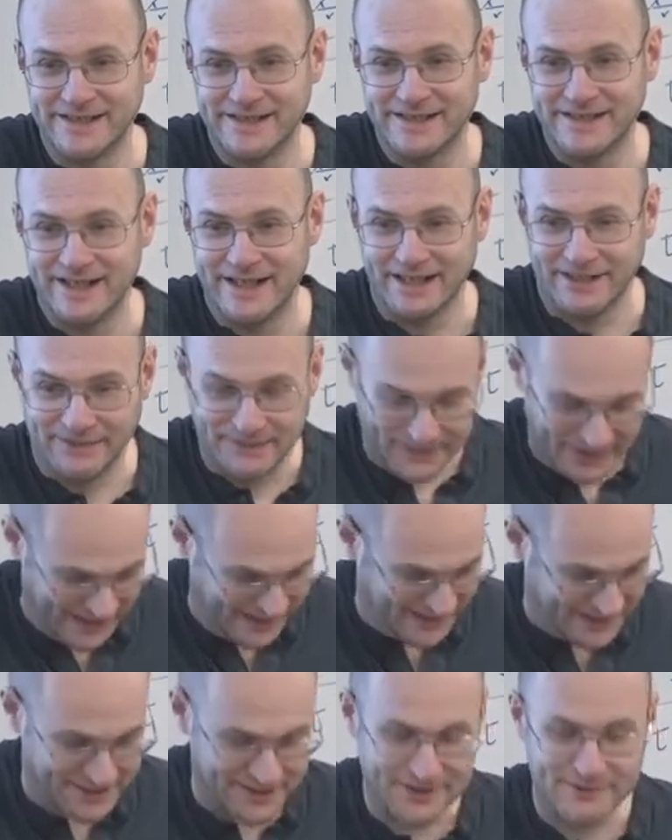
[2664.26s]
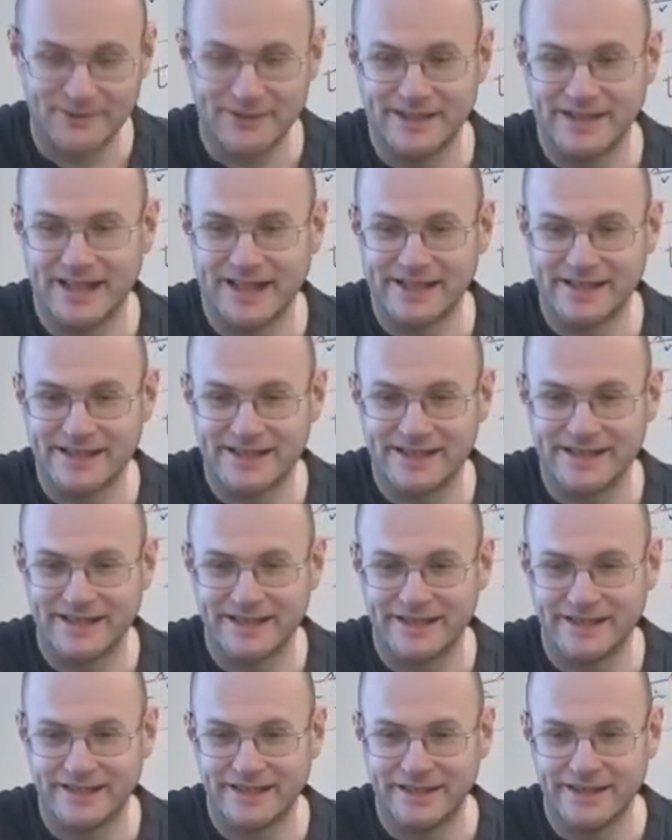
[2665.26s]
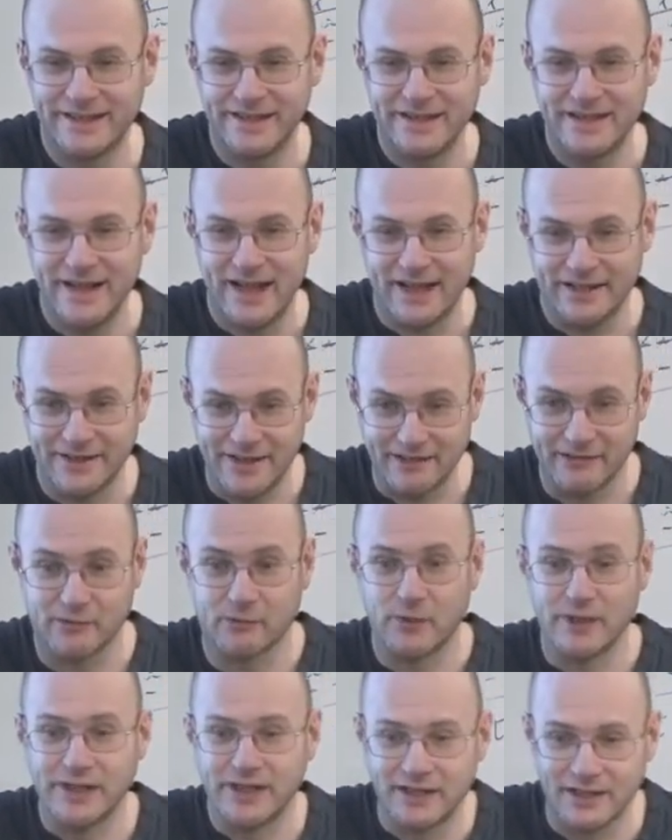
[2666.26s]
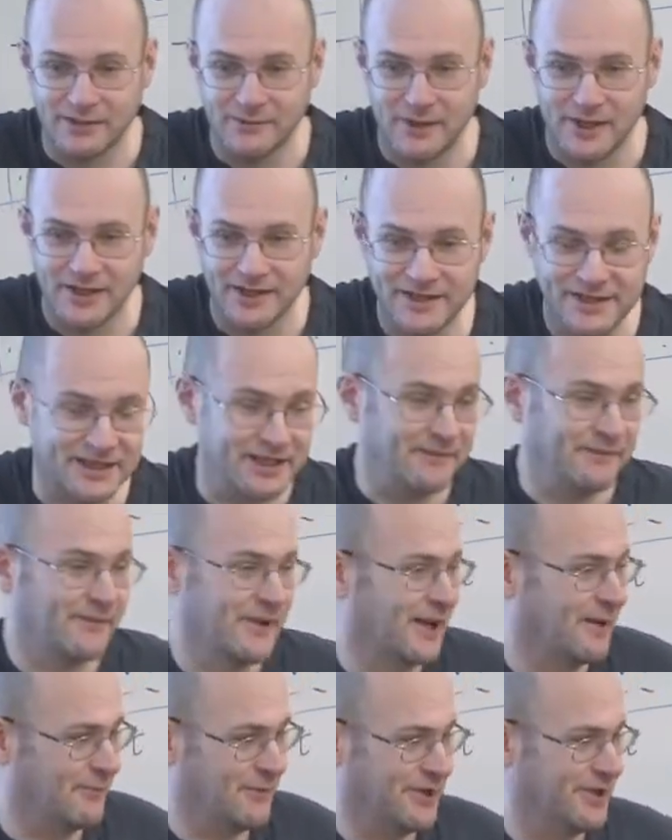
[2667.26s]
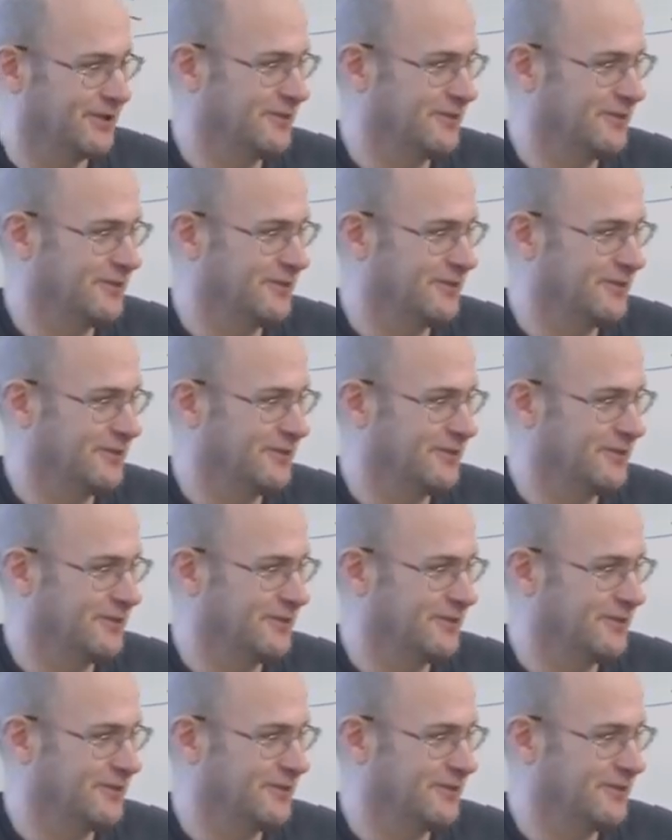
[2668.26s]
and it flattens at the weekend. And there are weekly ones, and in fact, we know